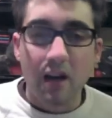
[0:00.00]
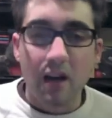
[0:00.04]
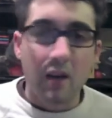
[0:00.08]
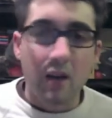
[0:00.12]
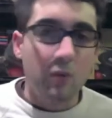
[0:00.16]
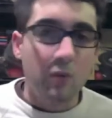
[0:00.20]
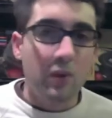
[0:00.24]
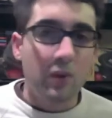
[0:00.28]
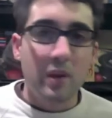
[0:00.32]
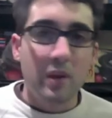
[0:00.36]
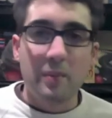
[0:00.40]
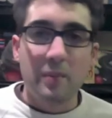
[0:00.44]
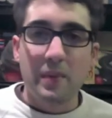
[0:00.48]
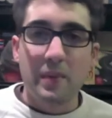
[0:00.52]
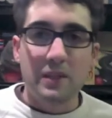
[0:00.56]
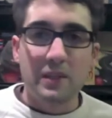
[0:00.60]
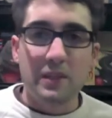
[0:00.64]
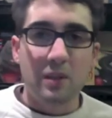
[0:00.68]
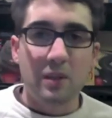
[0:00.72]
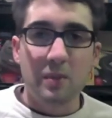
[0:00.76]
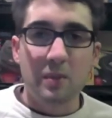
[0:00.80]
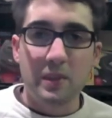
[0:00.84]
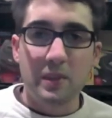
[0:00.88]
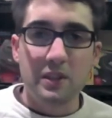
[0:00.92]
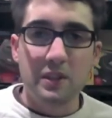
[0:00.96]
One of the
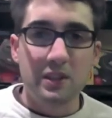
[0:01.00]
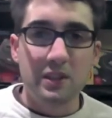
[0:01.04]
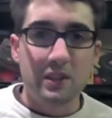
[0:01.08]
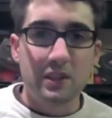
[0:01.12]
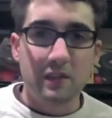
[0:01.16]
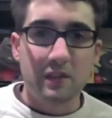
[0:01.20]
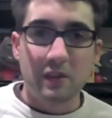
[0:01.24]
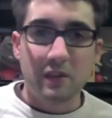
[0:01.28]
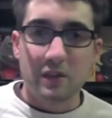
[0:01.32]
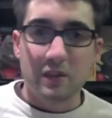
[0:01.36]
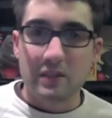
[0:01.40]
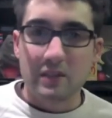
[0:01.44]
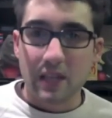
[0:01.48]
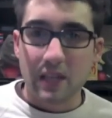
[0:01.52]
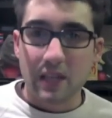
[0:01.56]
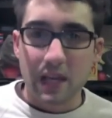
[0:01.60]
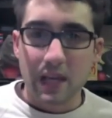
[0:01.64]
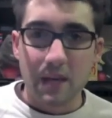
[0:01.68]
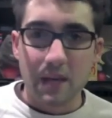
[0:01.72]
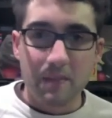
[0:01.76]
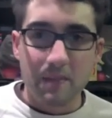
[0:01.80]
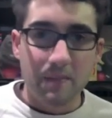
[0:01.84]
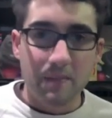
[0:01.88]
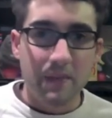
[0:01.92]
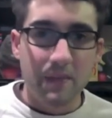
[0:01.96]
best RPGs of all
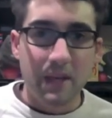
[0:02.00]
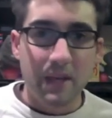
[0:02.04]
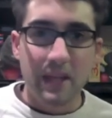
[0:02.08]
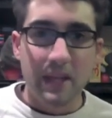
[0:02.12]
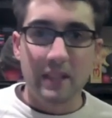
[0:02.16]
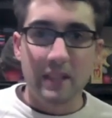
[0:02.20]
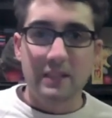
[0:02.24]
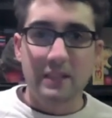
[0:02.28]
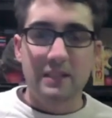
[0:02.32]
time.